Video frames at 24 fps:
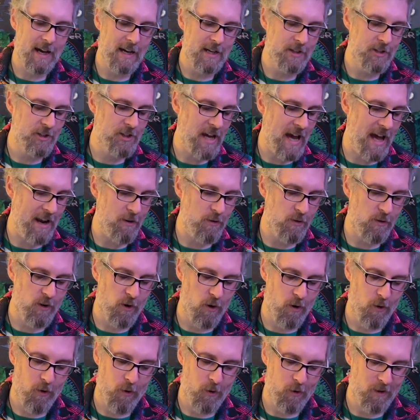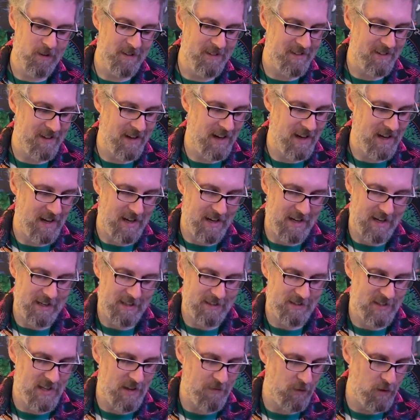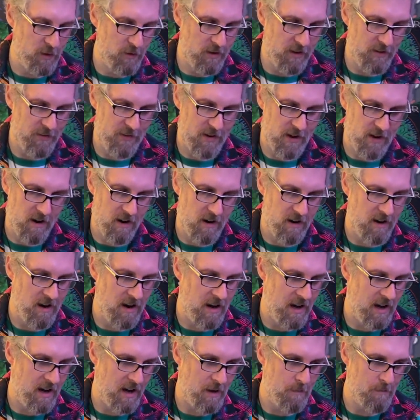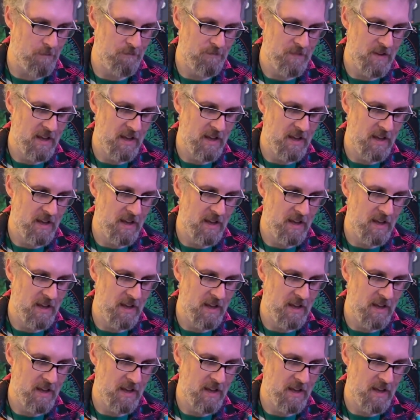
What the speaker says: Shadow Gold, Steve Lukather,